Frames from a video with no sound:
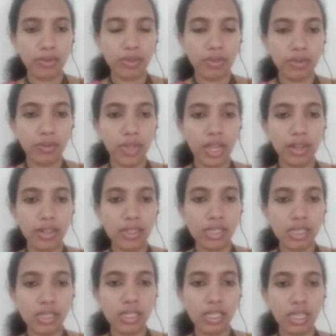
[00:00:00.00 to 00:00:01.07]
We are
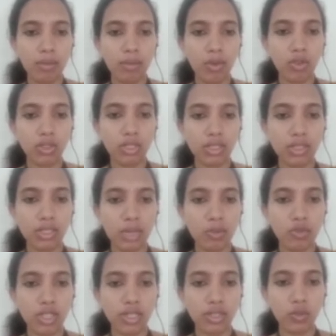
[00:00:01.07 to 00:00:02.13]
discussing about the
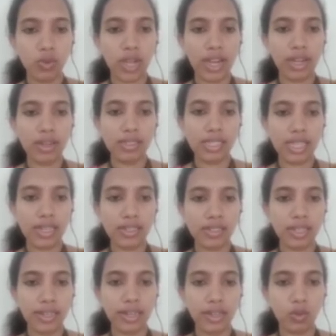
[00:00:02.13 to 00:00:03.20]
subject wireless
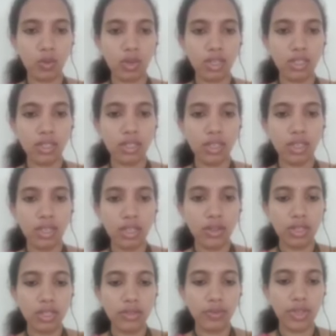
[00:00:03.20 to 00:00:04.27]
sensor network.
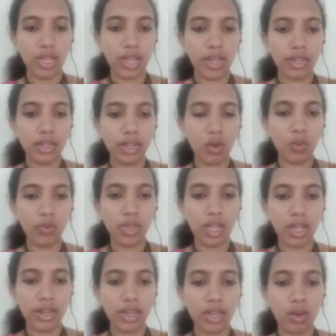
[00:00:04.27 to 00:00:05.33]
We are in
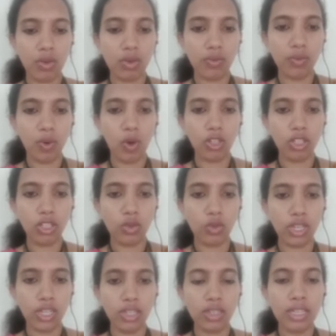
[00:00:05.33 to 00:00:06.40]
our fourth
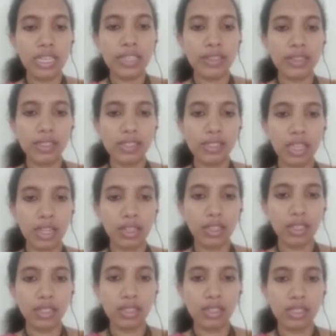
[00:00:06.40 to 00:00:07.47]
unit. These are
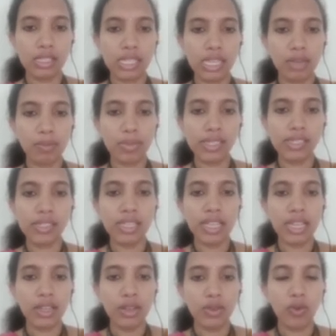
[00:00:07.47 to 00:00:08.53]
the syllabus.
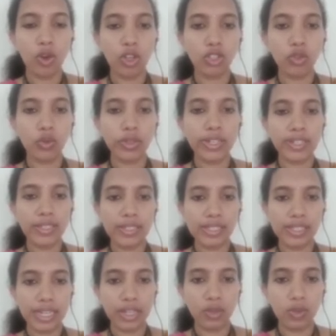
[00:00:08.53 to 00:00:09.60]
Fourth unit
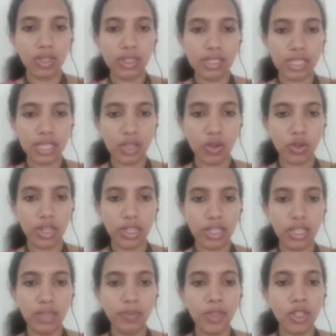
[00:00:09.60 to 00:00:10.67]
is network
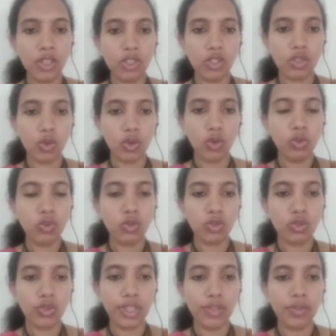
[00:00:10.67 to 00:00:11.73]
security. So
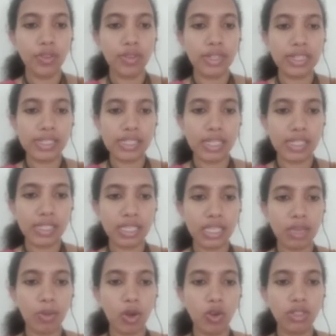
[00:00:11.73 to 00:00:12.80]
today we will
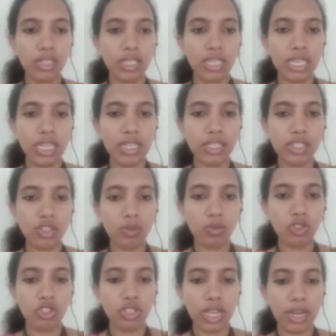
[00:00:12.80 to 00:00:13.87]
discussing about the key
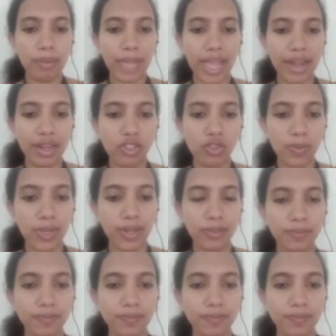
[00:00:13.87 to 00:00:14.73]
distribution and management.